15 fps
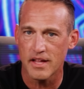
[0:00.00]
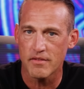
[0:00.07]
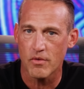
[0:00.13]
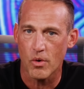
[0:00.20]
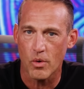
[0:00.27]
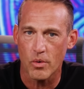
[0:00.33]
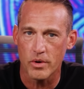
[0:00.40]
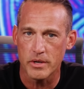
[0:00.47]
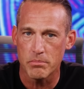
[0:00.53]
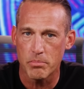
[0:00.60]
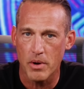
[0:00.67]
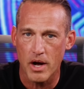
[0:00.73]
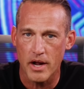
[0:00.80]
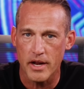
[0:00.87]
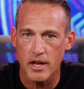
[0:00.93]
they've already
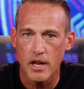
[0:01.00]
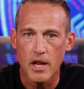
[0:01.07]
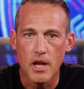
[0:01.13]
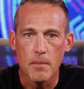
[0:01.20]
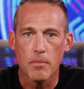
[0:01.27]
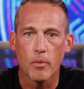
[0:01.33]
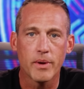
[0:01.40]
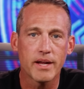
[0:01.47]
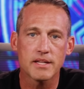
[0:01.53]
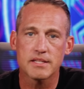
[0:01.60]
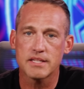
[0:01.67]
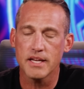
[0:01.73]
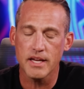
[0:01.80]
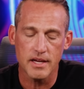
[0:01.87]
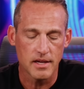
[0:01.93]
bought it. But we can
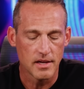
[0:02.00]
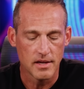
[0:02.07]
see